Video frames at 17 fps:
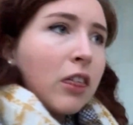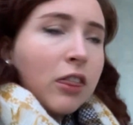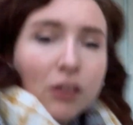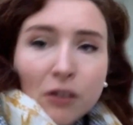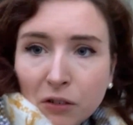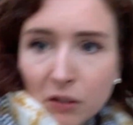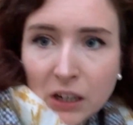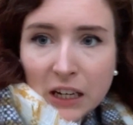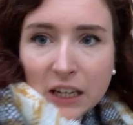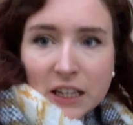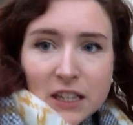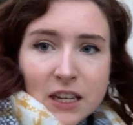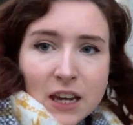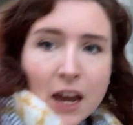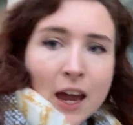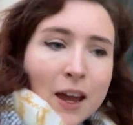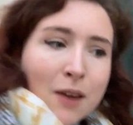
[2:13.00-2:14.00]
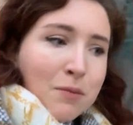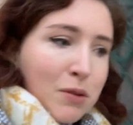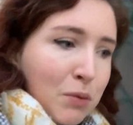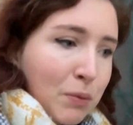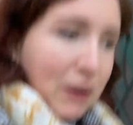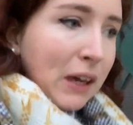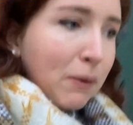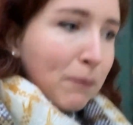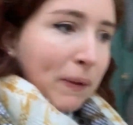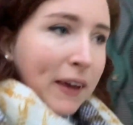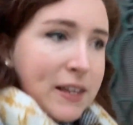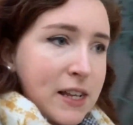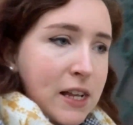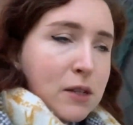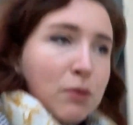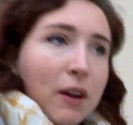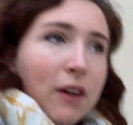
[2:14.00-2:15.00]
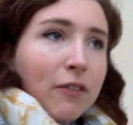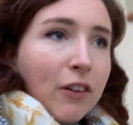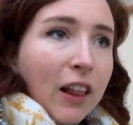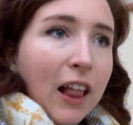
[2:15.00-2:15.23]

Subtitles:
3 times a week because that's when I have